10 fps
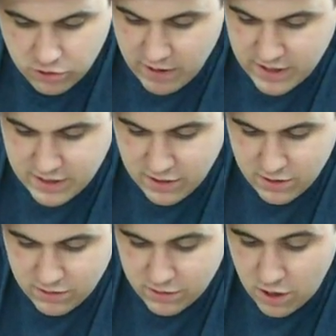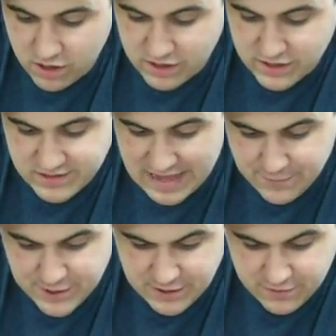their Grenadier, Gauntlet, and
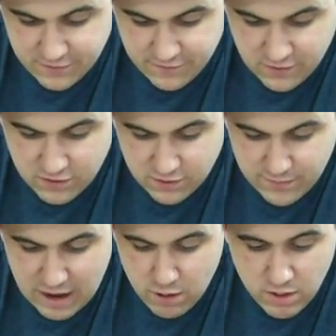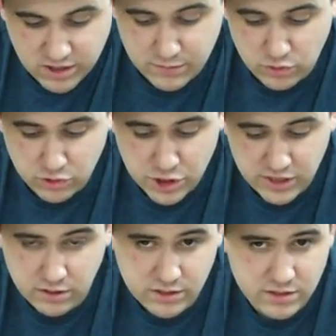slab Shield for Power Mauls and Brute
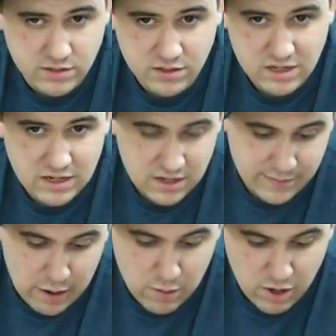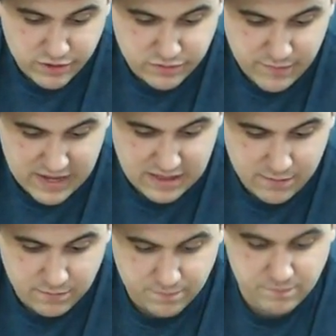Shields. Power Mauls would make
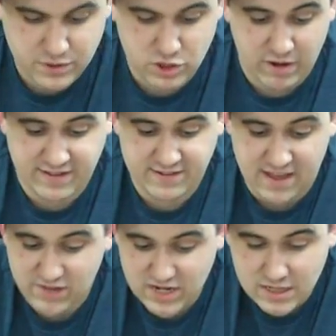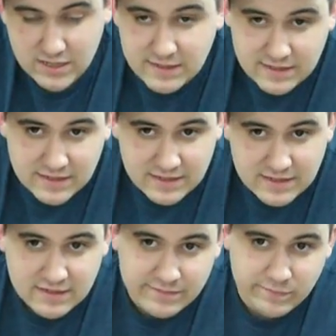them strike 7,
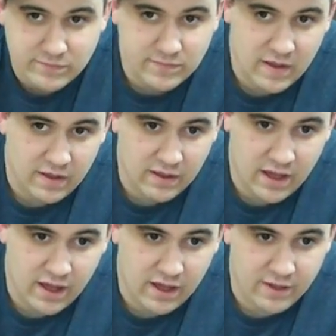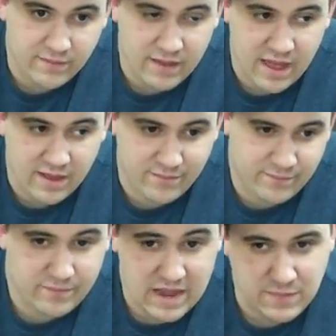Right. Uh, and
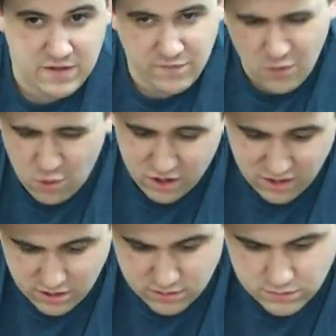AP four.